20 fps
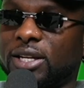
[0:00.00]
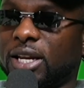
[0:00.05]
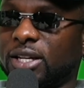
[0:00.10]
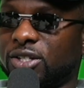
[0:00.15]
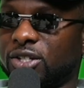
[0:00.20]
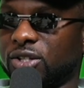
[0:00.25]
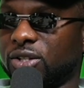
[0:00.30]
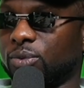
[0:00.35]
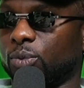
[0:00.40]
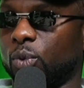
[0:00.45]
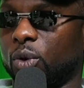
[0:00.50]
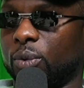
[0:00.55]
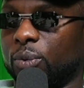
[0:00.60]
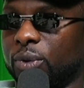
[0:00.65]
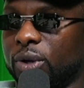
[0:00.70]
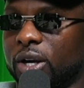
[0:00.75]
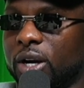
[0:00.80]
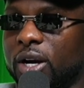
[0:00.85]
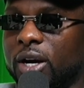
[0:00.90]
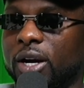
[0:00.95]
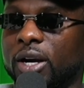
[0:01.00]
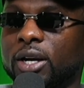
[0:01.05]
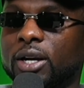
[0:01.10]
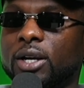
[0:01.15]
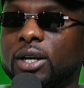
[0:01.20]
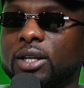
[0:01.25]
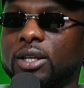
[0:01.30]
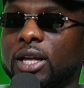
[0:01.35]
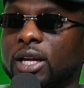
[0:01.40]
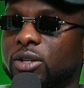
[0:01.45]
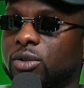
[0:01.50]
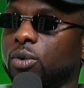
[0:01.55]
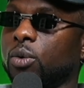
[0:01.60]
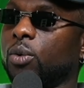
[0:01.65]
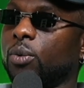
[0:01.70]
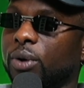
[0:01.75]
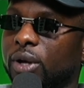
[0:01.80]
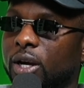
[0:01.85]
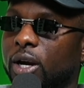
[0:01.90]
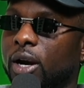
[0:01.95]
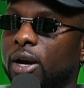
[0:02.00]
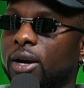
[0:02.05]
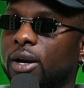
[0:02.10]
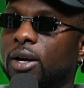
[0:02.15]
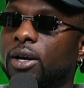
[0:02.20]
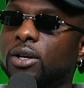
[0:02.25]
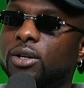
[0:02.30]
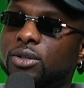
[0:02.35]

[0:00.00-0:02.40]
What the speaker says: That's just what we are. That's who we are.